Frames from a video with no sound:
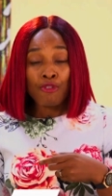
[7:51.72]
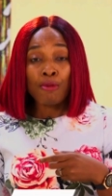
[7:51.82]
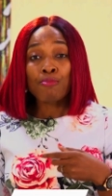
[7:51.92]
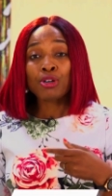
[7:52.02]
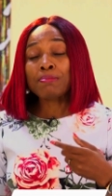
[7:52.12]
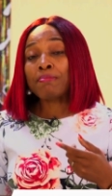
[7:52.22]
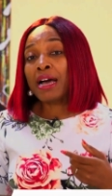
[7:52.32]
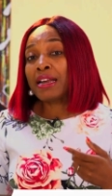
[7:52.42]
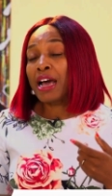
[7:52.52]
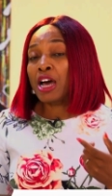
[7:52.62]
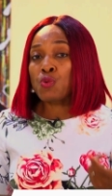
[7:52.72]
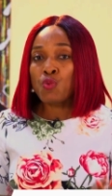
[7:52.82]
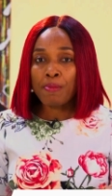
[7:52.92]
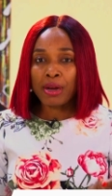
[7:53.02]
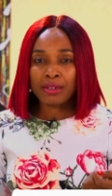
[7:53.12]
From both man and
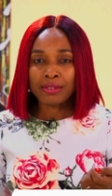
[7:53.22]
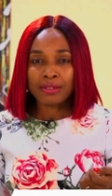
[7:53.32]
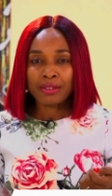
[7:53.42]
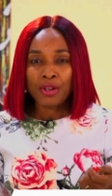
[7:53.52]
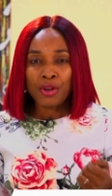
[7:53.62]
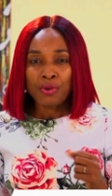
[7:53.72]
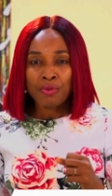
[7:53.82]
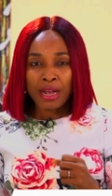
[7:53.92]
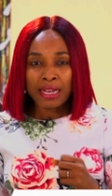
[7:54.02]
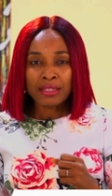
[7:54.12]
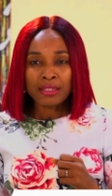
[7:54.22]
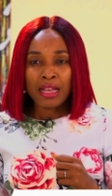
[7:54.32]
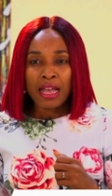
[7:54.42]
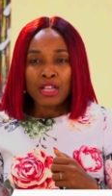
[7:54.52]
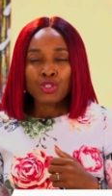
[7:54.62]
woman, right?
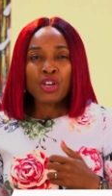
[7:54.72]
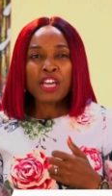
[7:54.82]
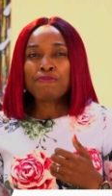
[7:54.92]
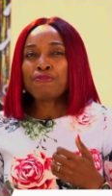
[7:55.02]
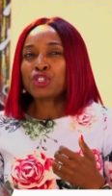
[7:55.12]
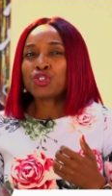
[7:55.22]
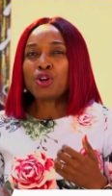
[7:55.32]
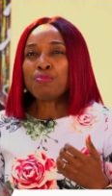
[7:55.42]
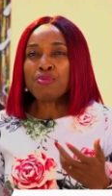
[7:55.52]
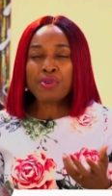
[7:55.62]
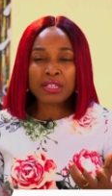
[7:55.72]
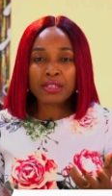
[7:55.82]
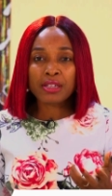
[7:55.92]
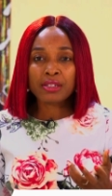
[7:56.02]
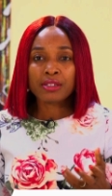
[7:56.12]
So if for some
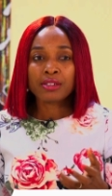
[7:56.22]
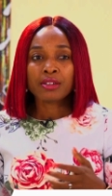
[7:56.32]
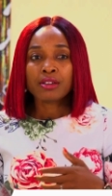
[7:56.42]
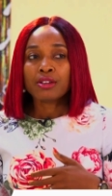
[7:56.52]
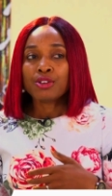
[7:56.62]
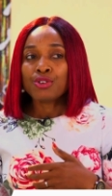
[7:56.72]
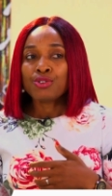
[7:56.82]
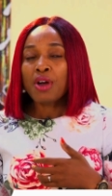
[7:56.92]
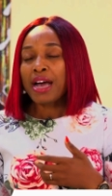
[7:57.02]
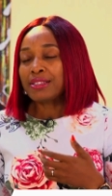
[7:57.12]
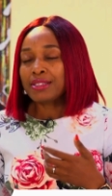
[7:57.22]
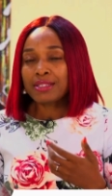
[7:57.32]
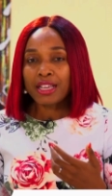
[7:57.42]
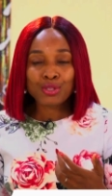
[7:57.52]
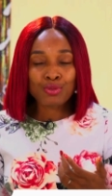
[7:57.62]
reason you had
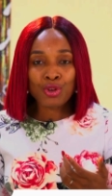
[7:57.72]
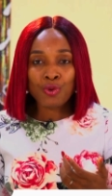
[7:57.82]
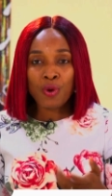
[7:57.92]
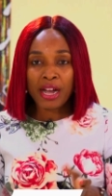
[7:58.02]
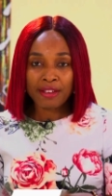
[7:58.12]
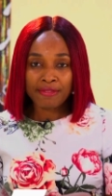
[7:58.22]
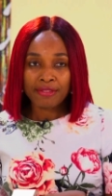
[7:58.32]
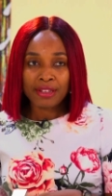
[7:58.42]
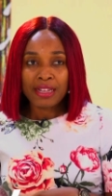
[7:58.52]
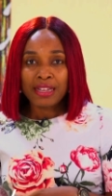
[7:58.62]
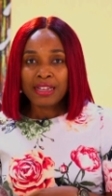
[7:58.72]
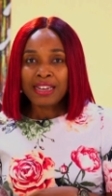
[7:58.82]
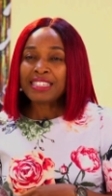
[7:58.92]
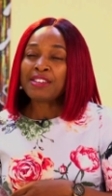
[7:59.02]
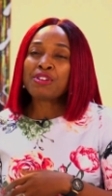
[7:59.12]
sex with your wife,
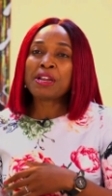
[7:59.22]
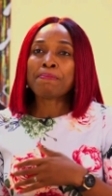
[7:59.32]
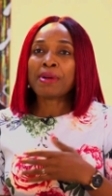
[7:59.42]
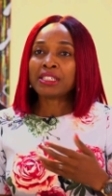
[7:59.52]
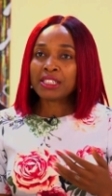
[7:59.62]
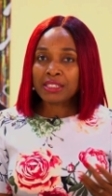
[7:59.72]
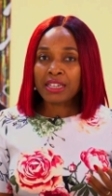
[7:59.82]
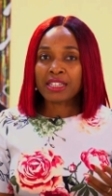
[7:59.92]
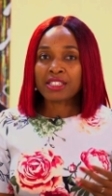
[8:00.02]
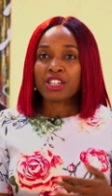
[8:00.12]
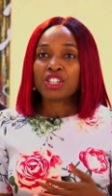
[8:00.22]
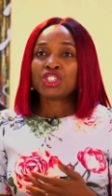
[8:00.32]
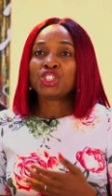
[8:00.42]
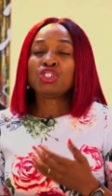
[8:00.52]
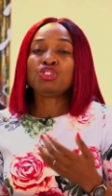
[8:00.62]
let's even imagine that
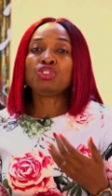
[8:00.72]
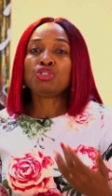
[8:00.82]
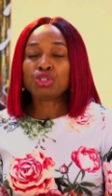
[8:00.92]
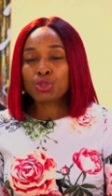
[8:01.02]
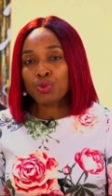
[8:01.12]
she knew